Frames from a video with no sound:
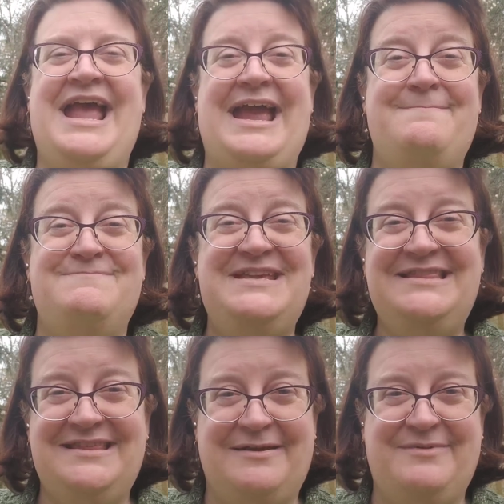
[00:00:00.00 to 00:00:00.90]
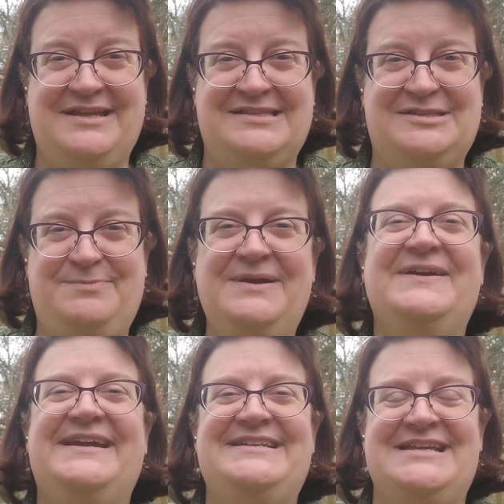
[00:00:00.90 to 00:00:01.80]
and meet them in
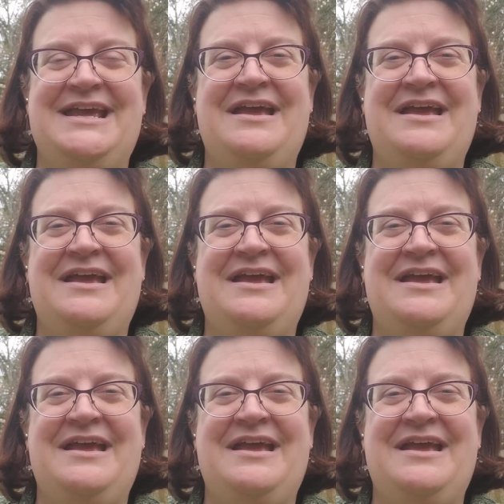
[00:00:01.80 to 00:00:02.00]
spirit,